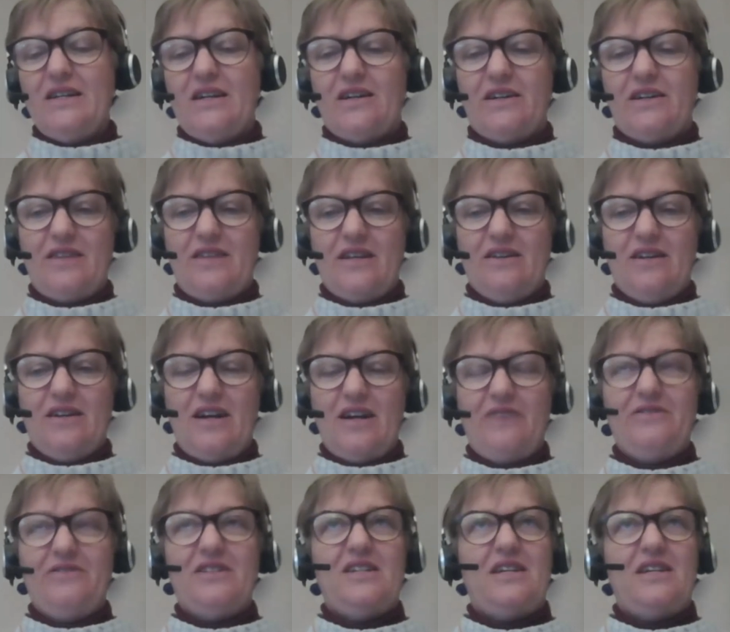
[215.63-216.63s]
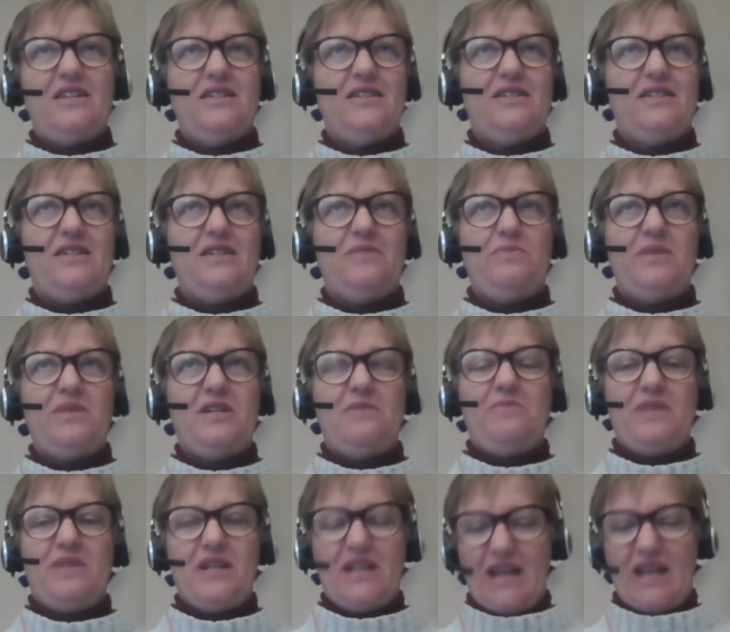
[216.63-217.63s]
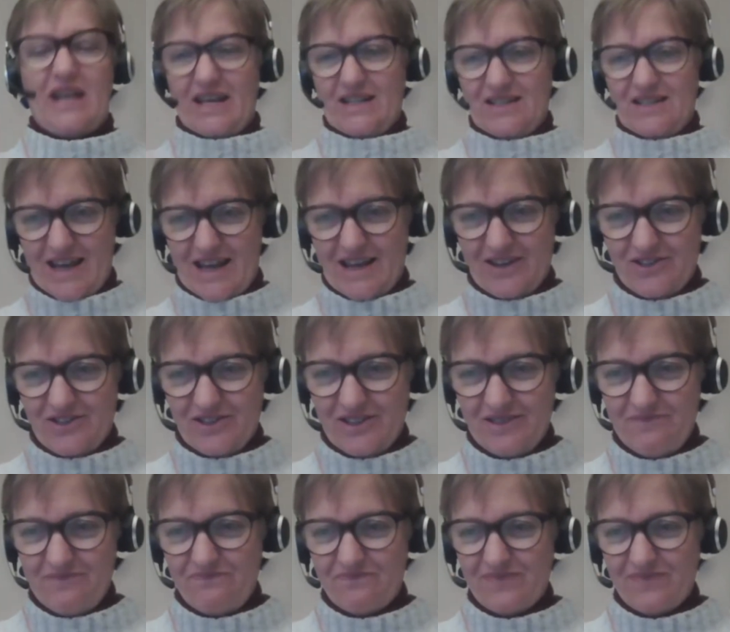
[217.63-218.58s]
I think I have a tendency to be a bit head down,